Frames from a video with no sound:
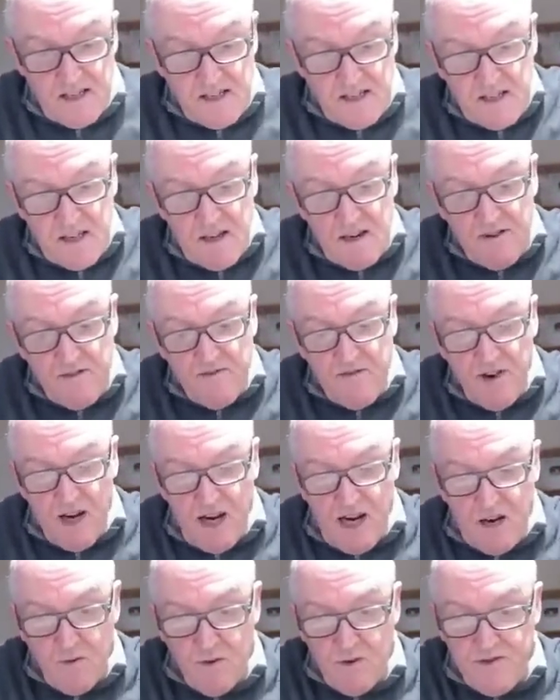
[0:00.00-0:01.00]
So
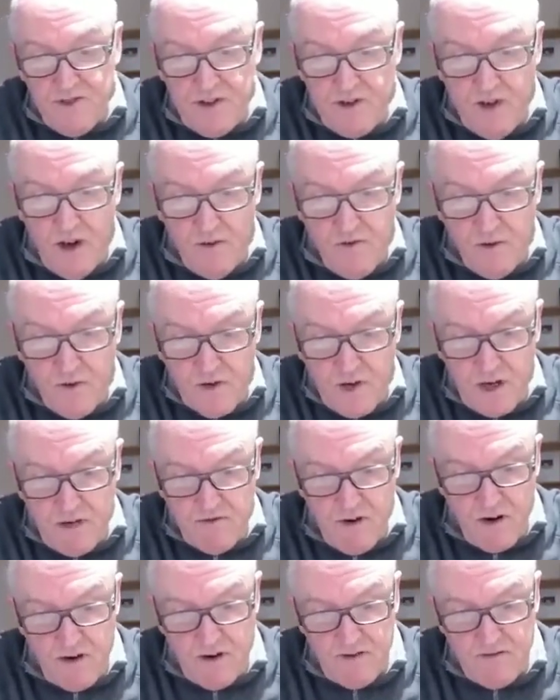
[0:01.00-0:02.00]
far with the novel
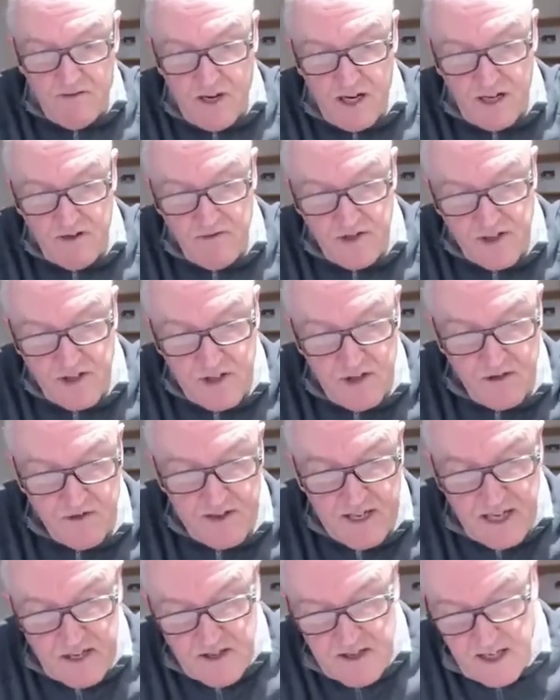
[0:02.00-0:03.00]
coronavirus
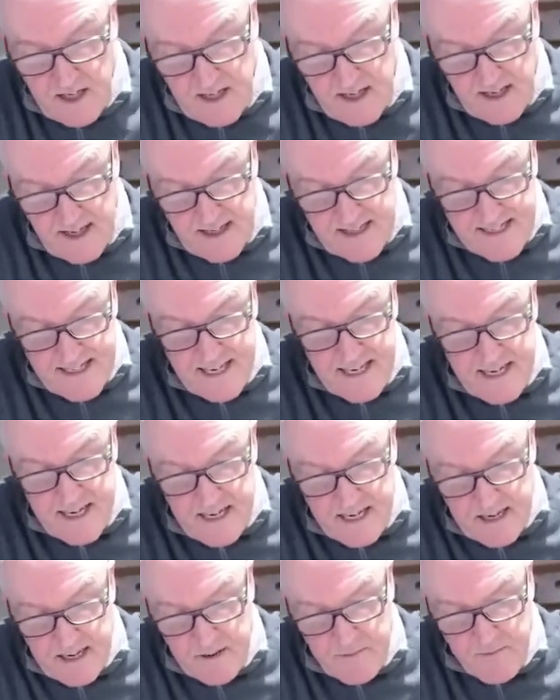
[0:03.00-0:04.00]

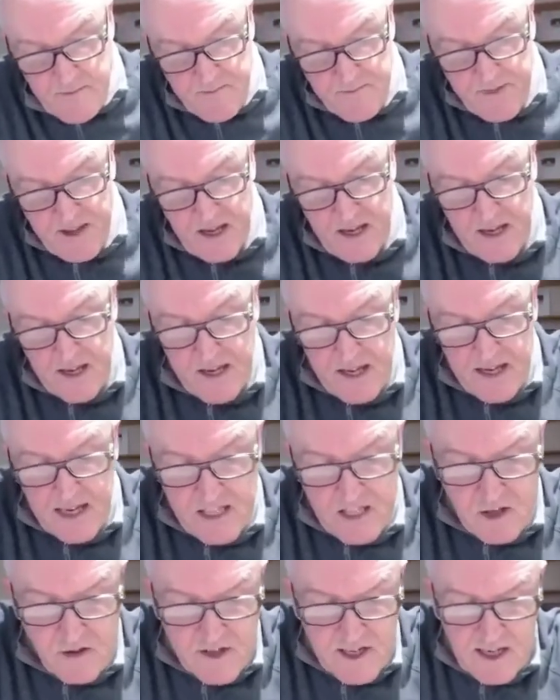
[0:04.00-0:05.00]
2019,
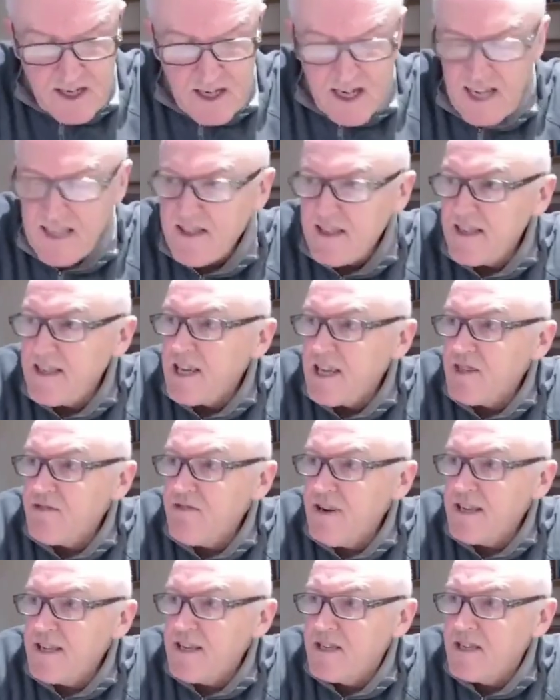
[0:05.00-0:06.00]
it's looking like the death
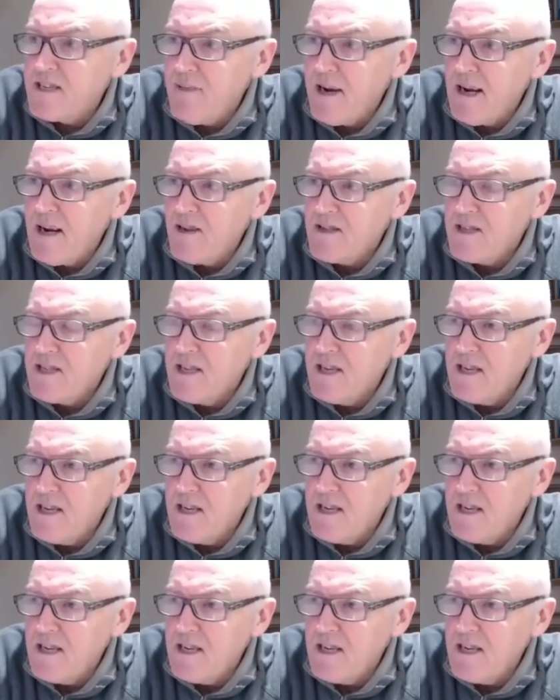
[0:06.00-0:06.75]
rate is about